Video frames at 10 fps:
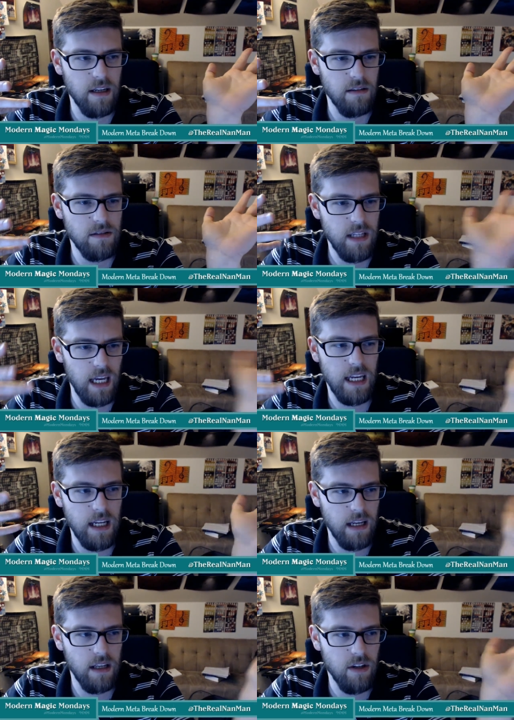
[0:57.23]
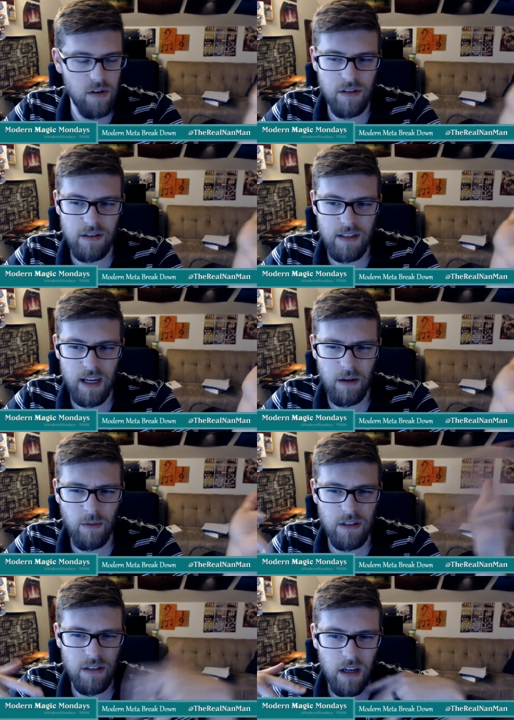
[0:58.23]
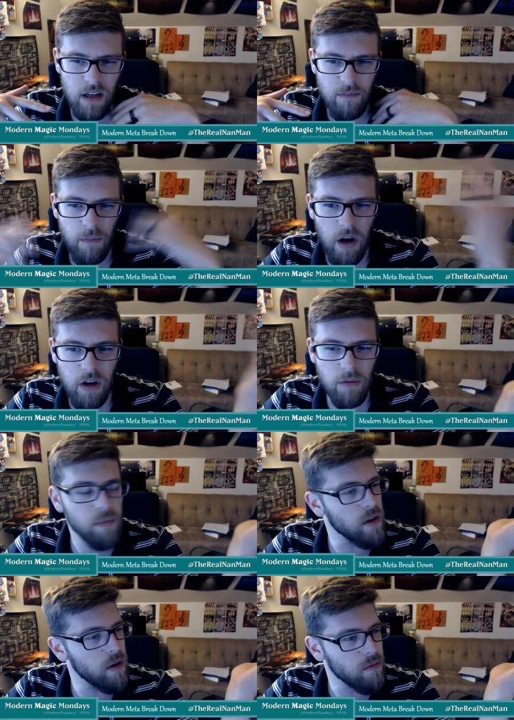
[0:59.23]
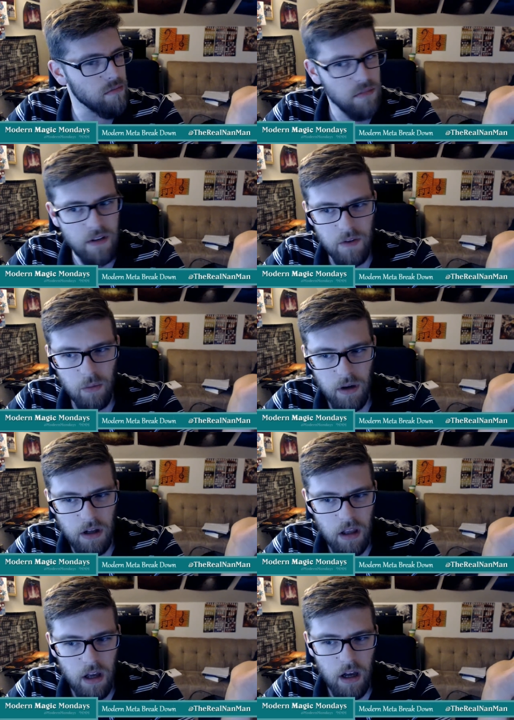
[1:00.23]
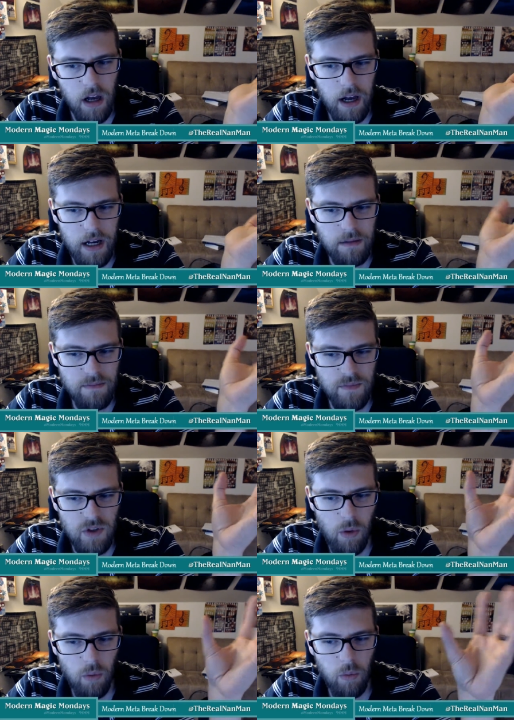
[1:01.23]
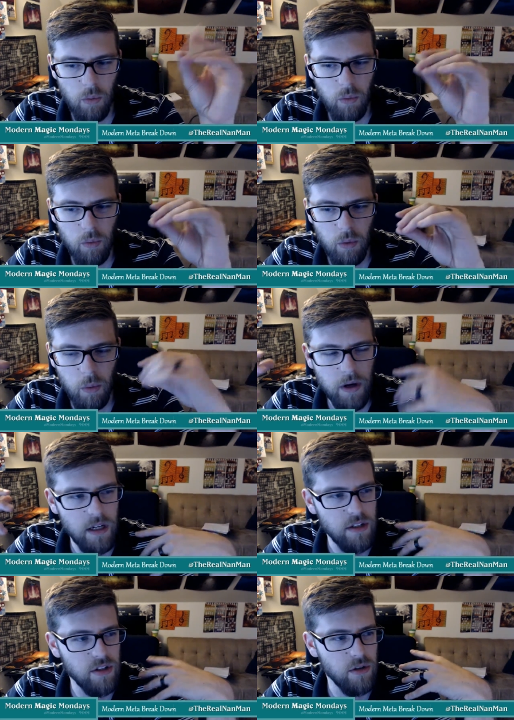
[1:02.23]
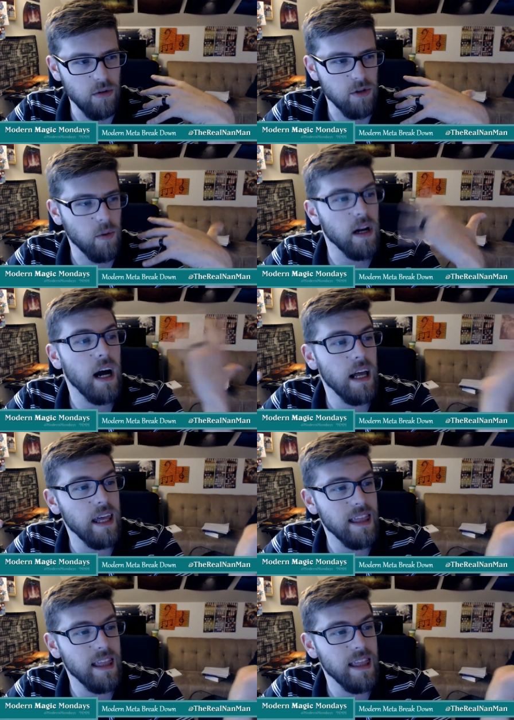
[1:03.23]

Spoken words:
taking turns deck, which is kind of mono blue, if you will. So what we're going to do is we're going to highlight